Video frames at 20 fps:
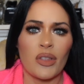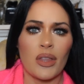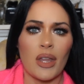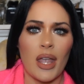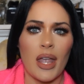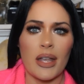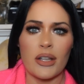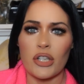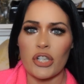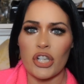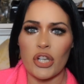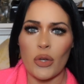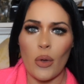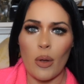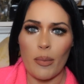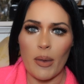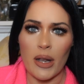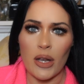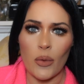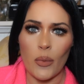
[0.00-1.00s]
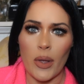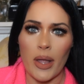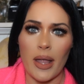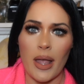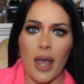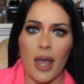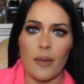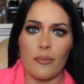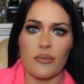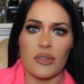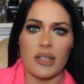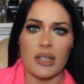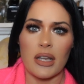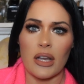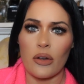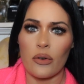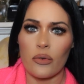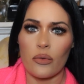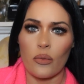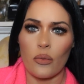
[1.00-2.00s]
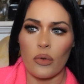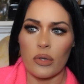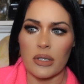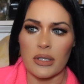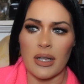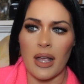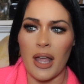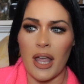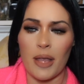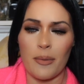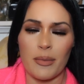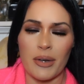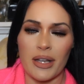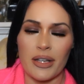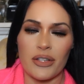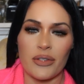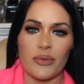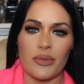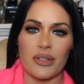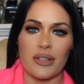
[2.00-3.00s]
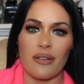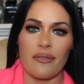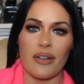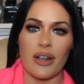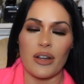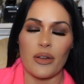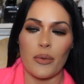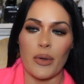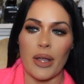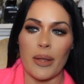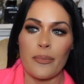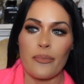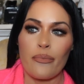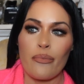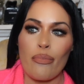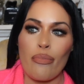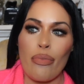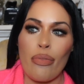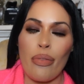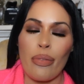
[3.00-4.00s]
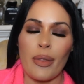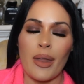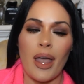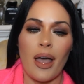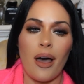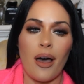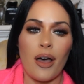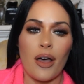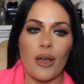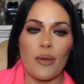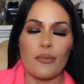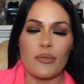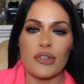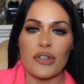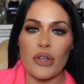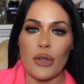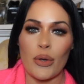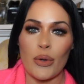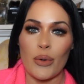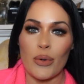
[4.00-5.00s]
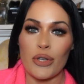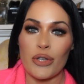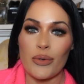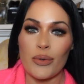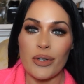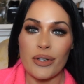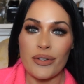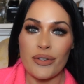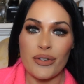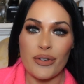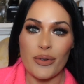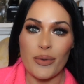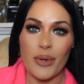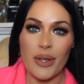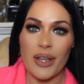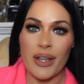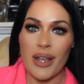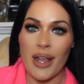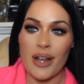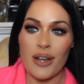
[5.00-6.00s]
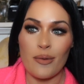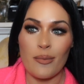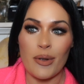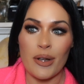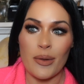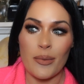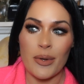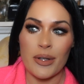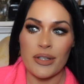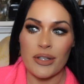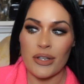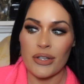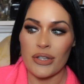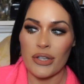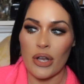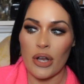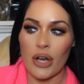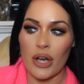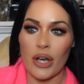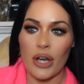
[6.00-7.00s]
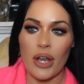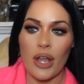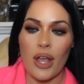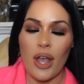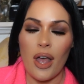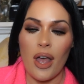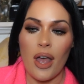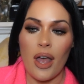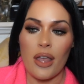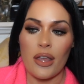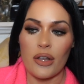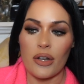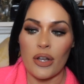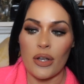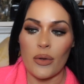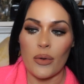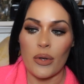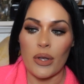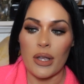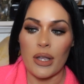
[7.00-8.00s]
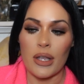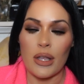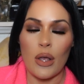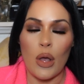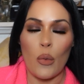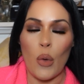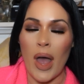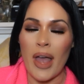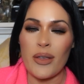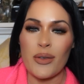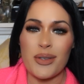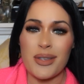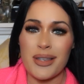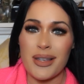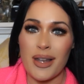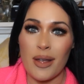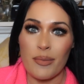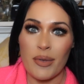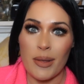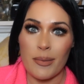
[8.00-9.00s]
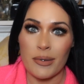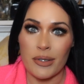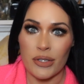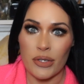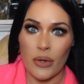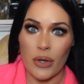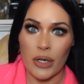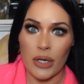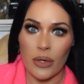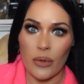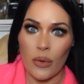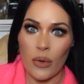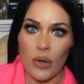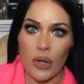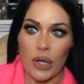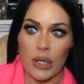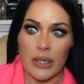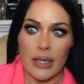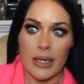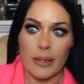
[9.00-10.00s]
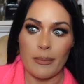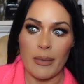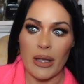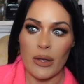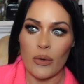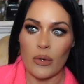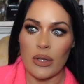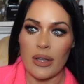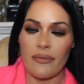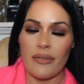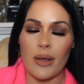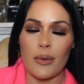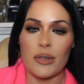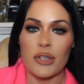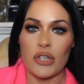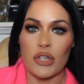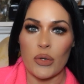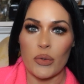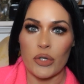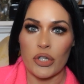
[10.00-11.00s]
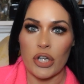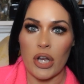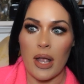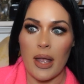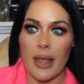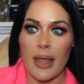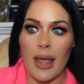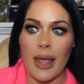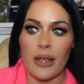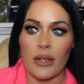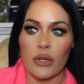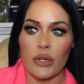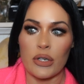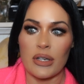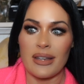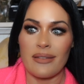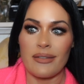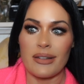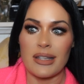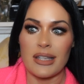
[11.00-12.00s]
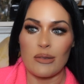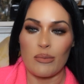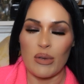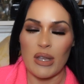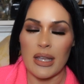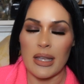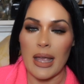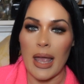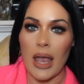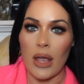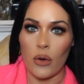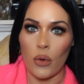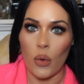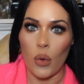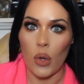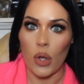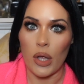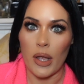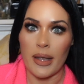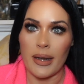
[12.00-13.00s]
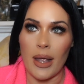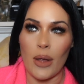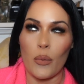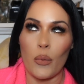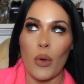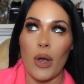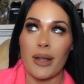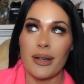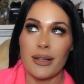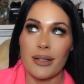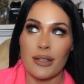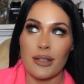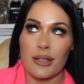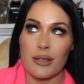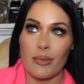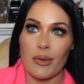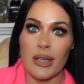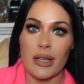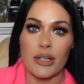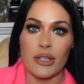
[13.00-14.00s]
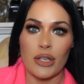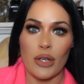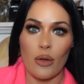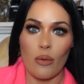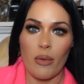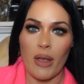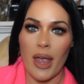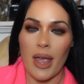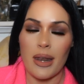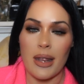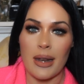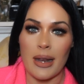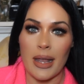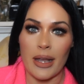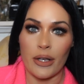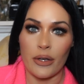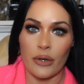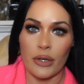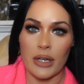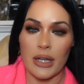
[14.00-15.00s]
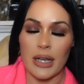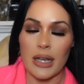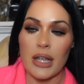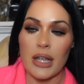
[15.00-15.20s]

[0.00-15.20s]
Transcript: And show up anyway. I'm scared all the time and I do stuff anyway. Um, so you can do it. Anybody wants to start, you know, I used to not be able to talk at all. Like my whole life I was so shy. I couldn't even speak at all. And I wanted to speak so bad and I couldn't.